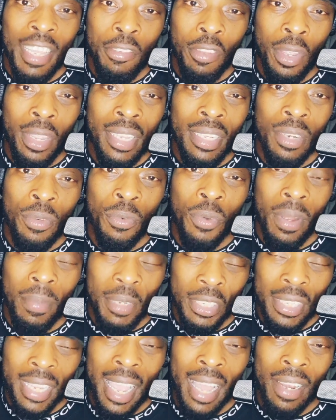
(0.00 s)
If you're eating
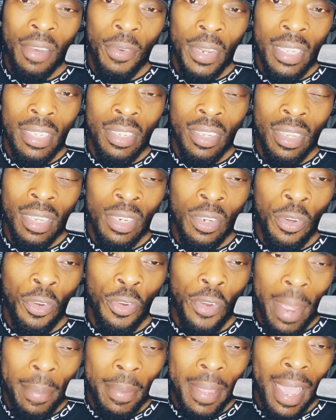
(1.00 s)
rubbish calories, you're eating
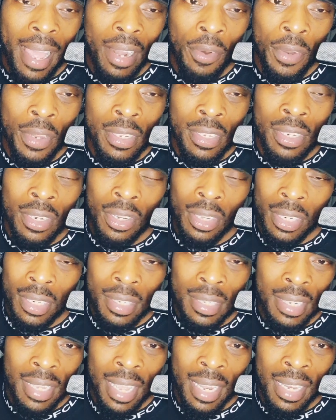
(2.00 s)
crap calories, you're not going
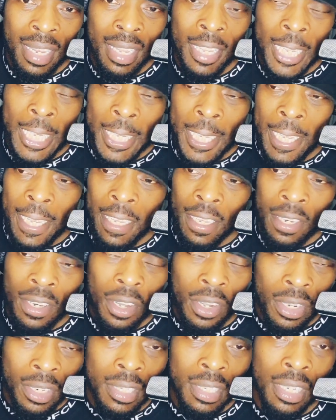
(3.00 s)

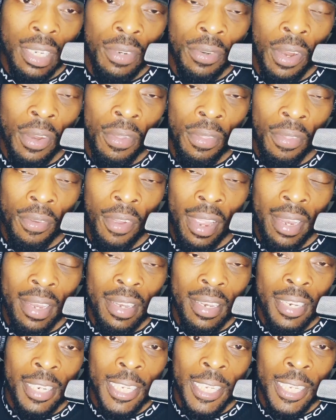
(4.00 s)
to see growth, right?